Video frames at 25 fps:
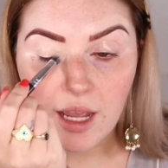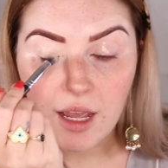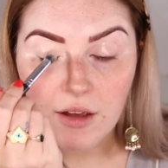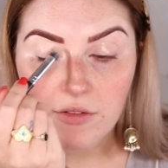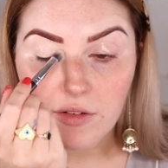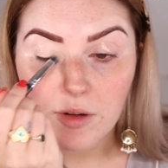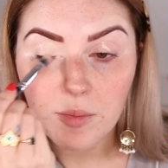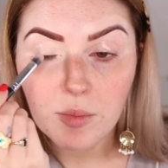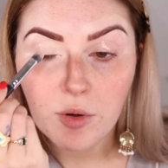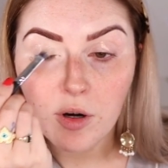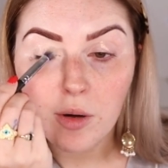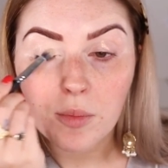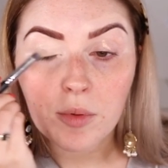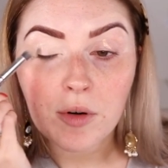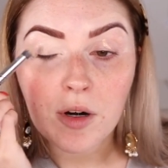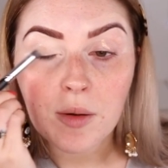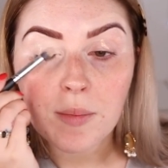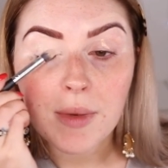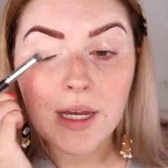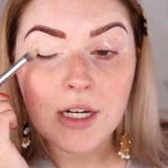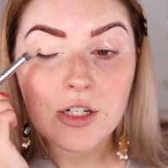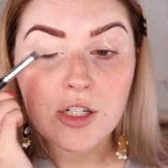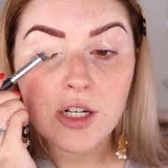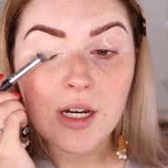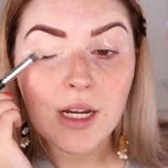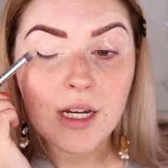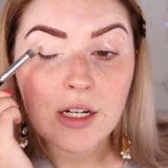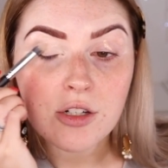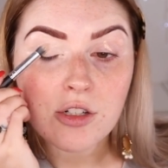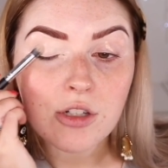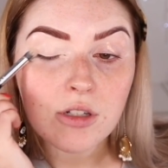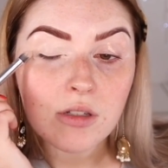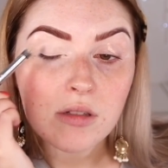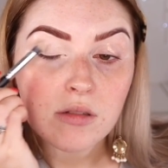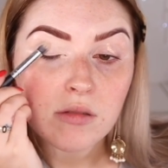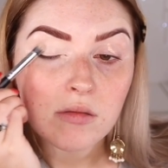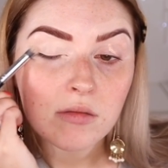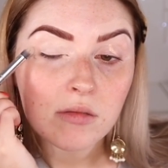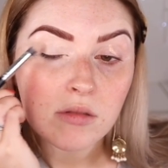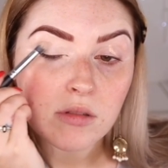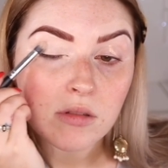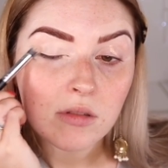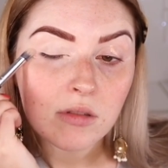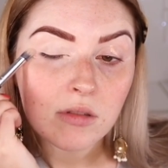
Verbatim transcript: have a proper imagination,